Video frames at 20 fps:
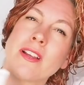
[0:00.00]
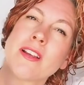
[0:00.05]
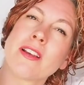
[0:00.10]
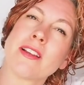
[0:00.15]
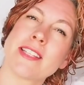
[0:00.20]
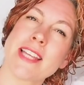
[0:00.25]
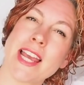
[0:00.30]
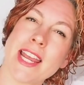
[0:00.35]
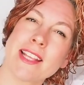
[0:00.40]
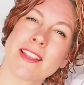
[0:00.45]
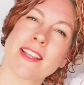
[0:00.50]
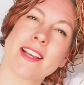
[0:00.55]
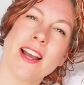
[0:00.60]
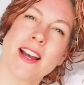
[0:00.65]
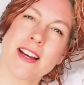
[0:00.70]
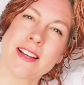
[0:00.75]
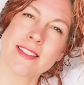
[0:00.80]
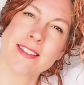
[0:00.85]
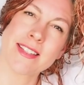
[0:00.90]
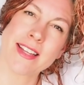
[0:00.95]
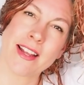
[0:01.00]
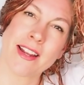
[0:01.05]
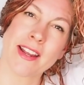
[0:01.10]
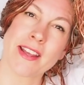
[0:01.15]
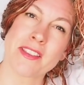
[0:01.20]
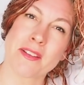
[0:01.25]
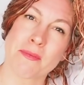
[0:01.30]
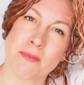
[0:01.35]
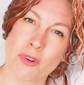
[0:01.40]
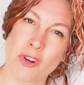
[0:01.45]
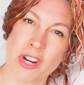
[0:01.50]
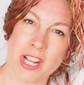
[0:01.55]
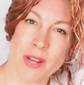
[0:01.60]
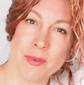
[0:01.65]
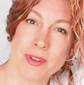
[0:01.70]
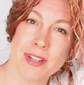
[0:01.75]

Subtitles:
to take the cast out in the morning.